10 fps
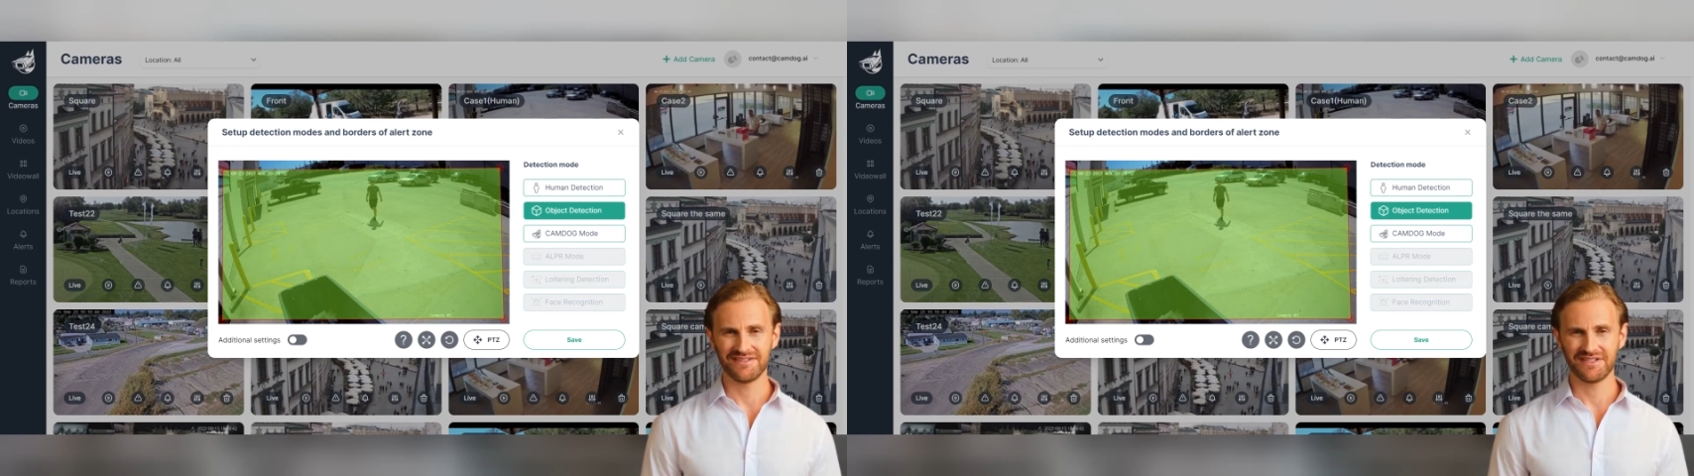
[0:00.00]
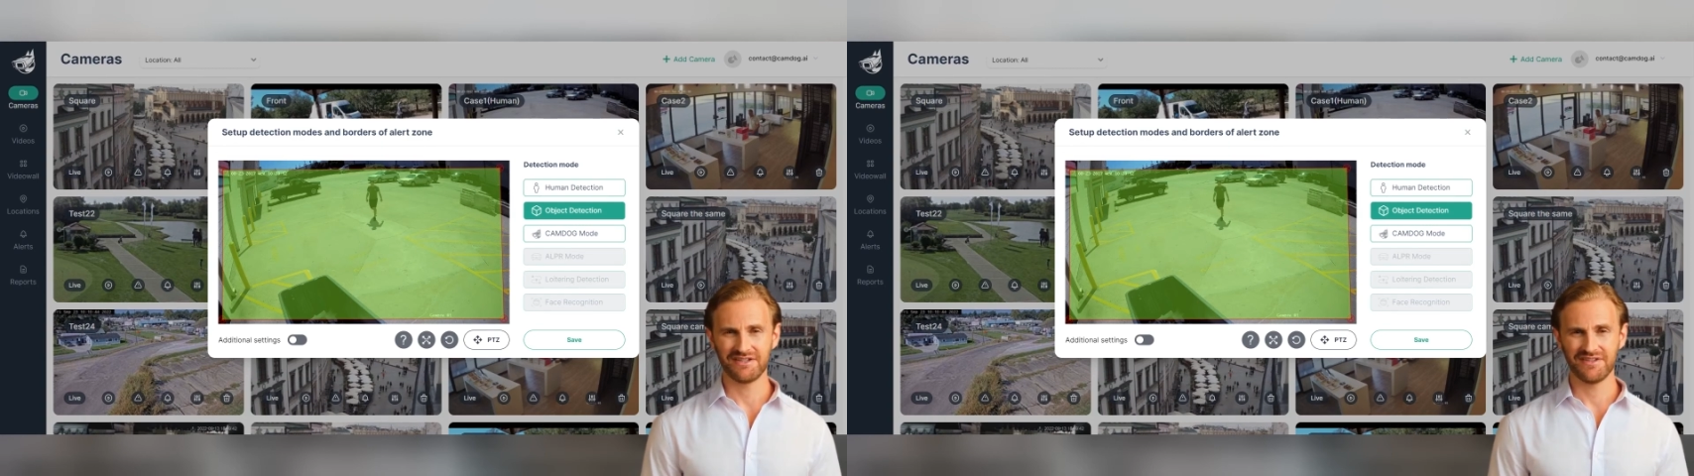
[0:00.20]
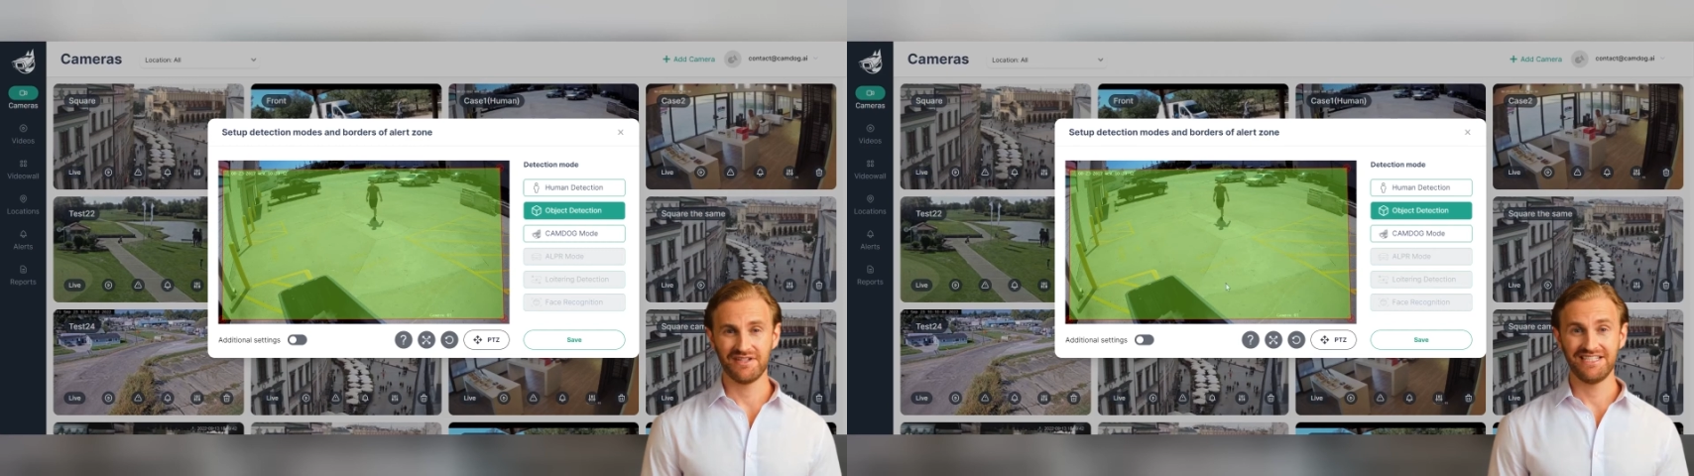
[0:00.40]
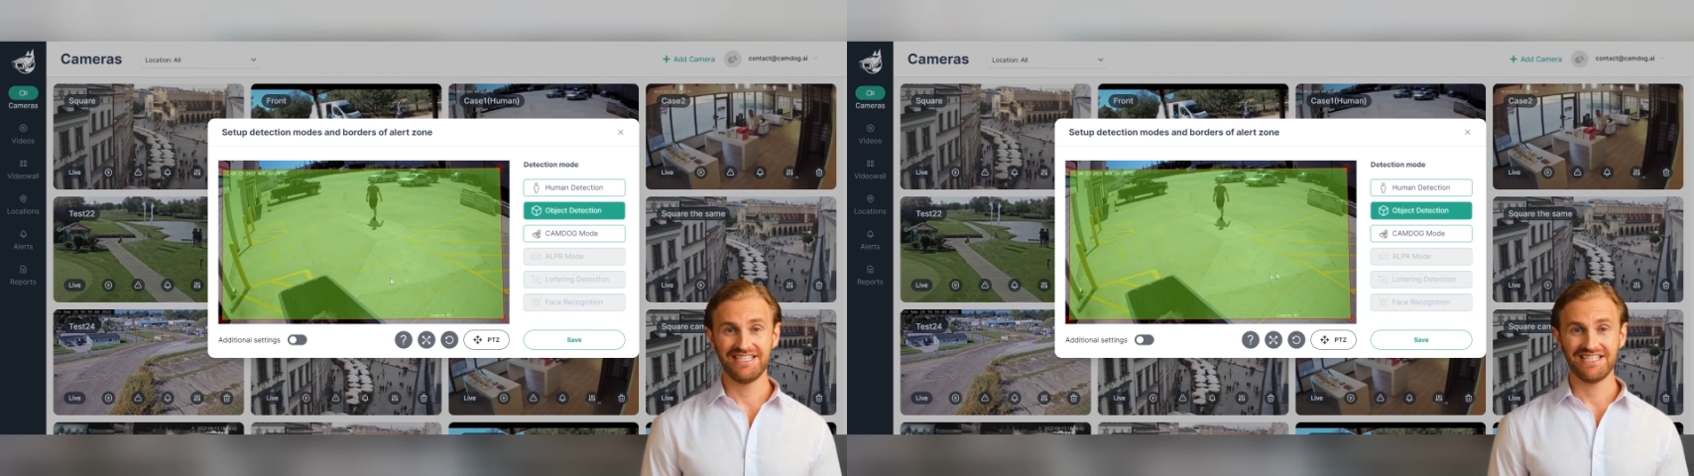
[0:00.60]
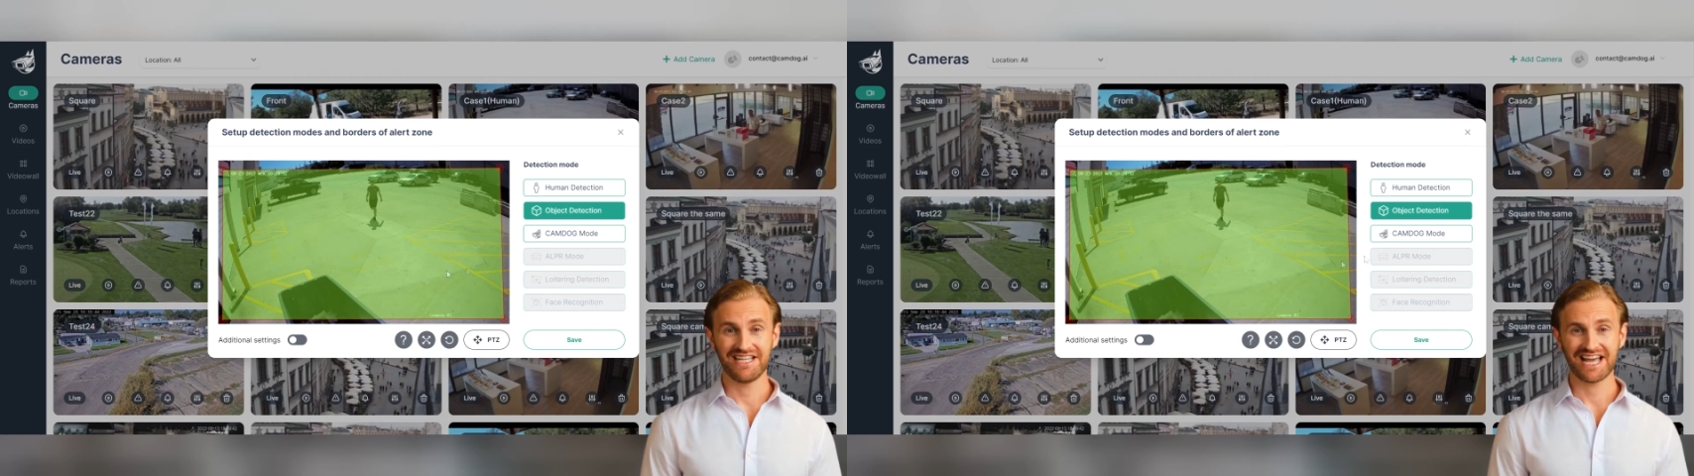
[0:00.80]
The third
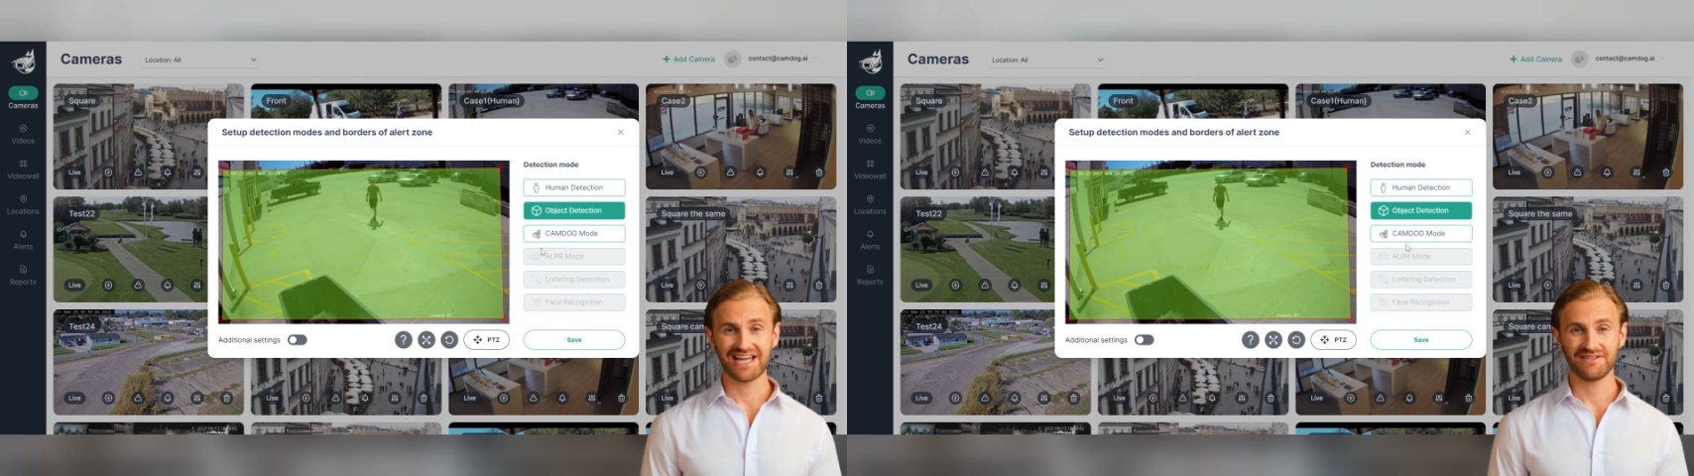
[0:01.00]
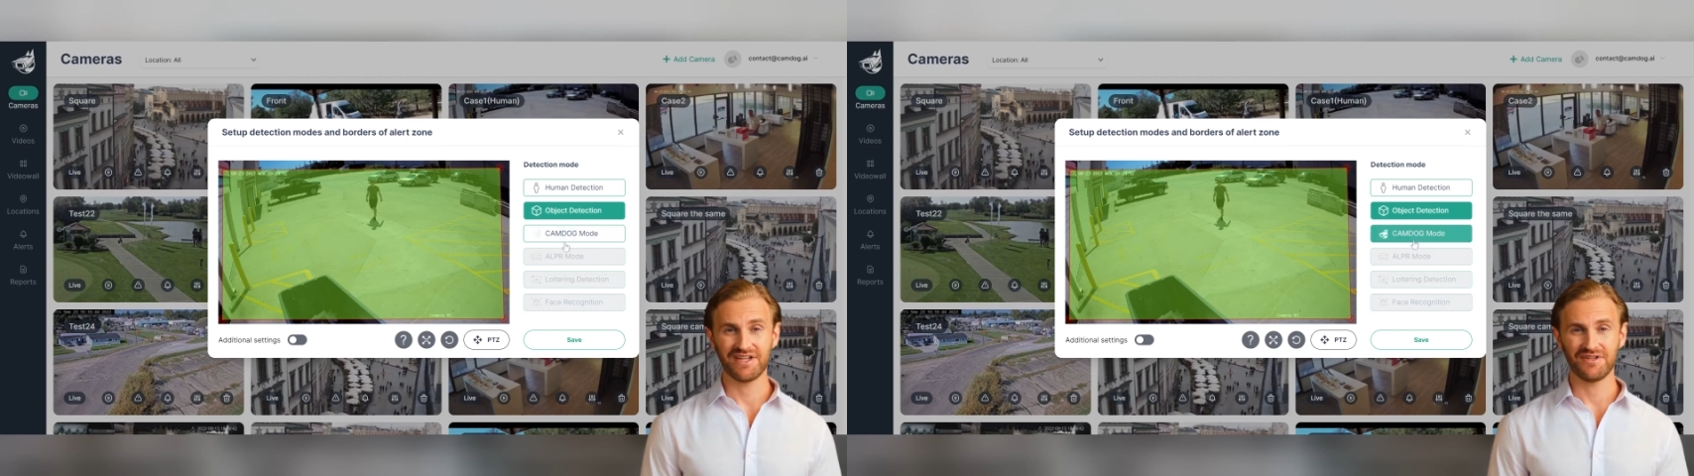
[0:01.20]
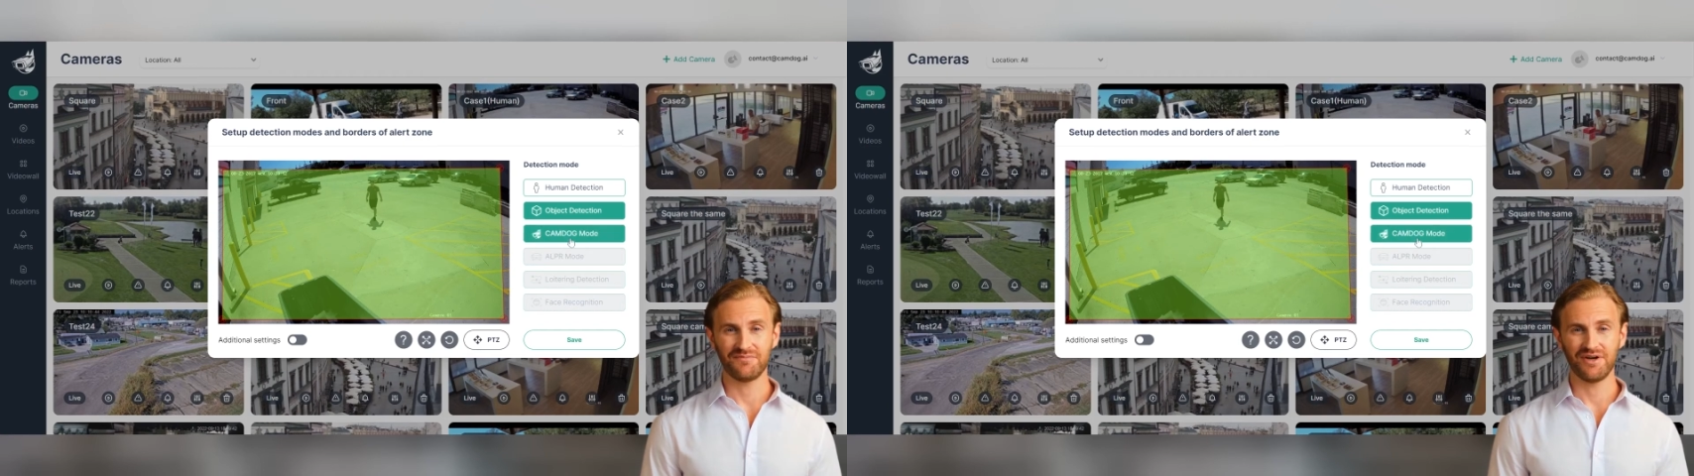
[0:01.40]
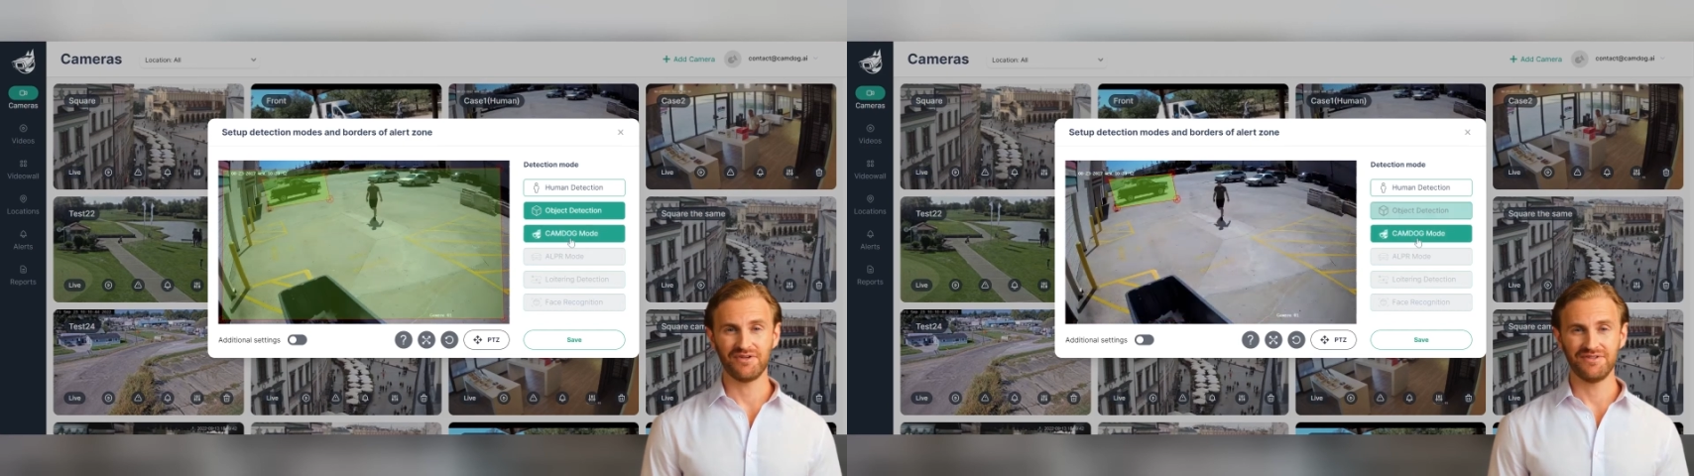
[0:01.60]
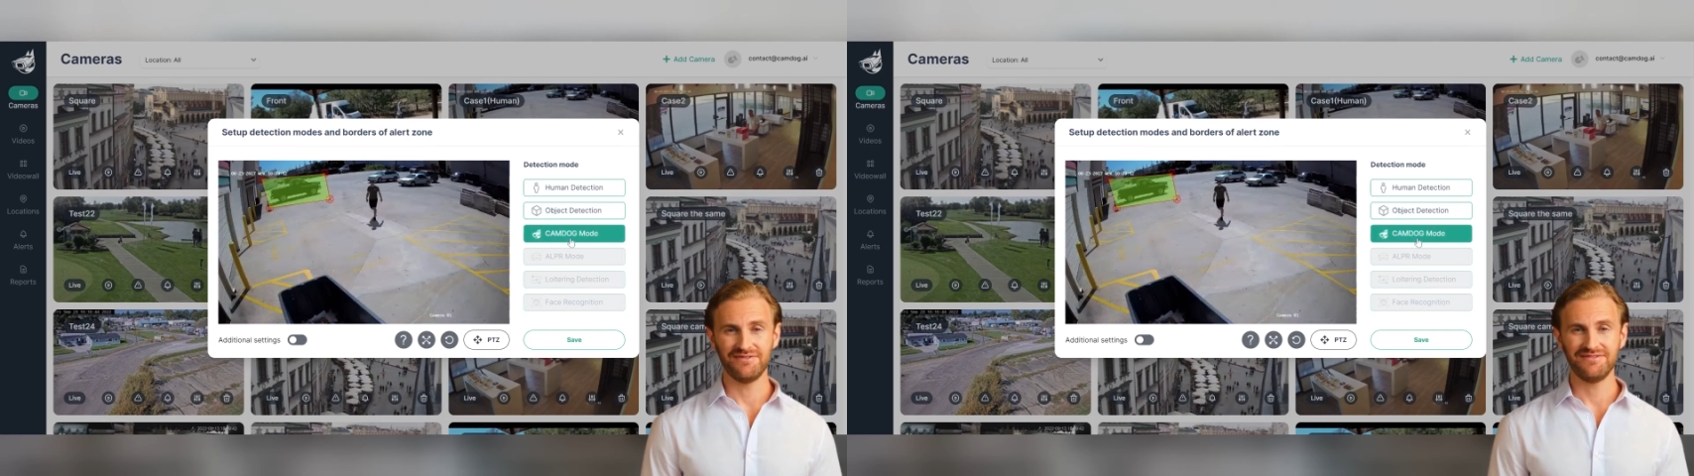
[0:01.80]
is a Camdog
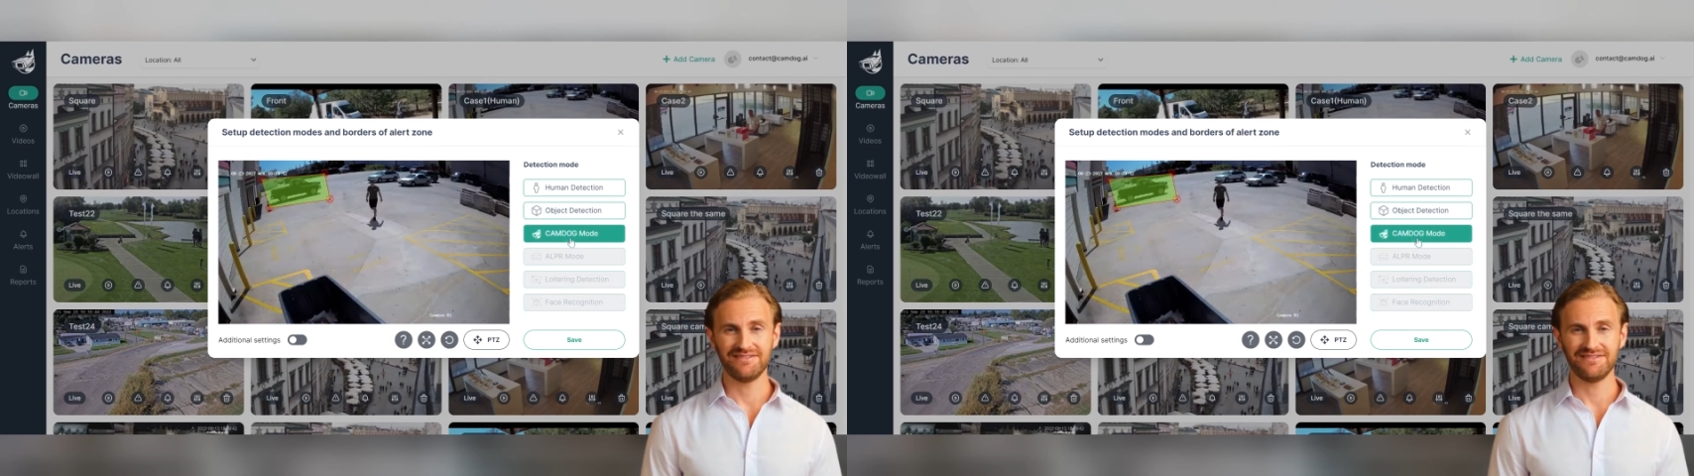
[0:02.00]
mode.